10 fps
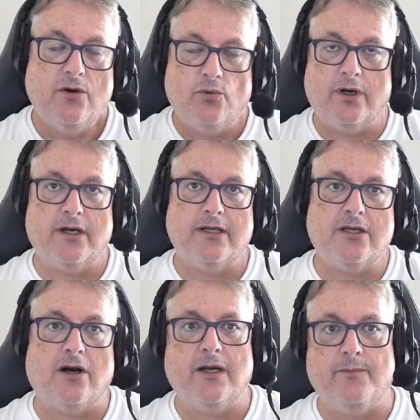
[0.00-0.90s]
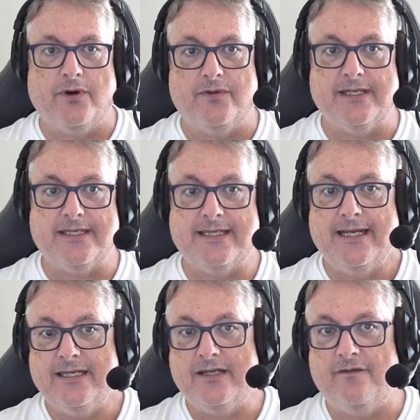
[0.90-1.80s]
We're going to talk about this
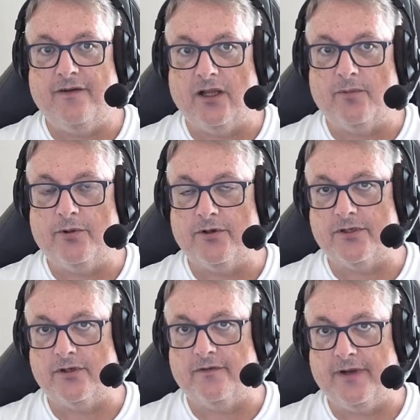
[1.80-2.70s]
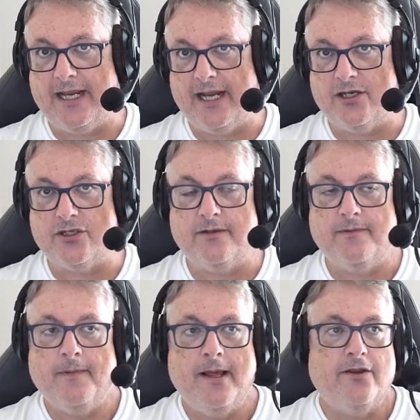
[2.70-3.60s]
developer certification.
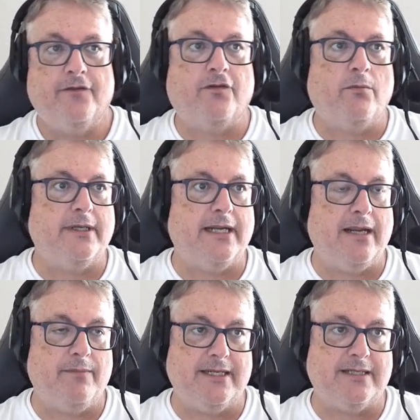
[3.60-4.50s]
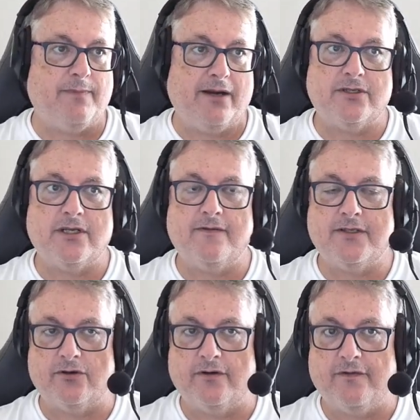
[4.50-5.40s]
The formal name is Microsoft
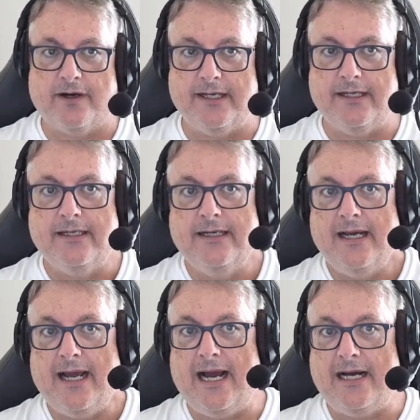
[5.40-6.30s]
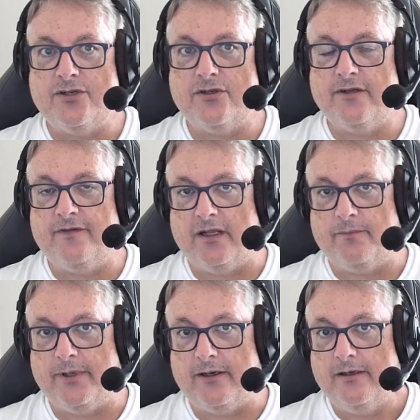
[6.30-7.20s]
Certified Azure
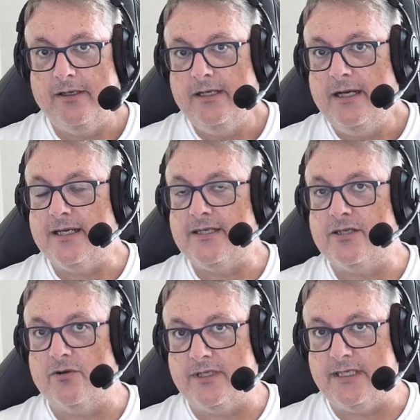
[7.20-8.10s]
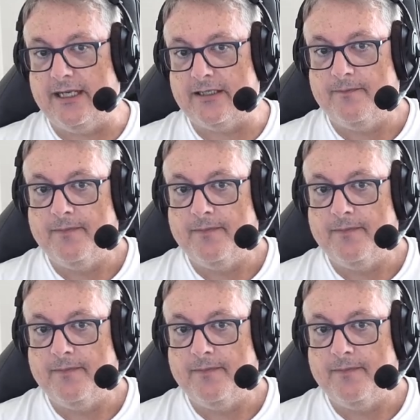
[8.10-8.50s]
Developer Associate.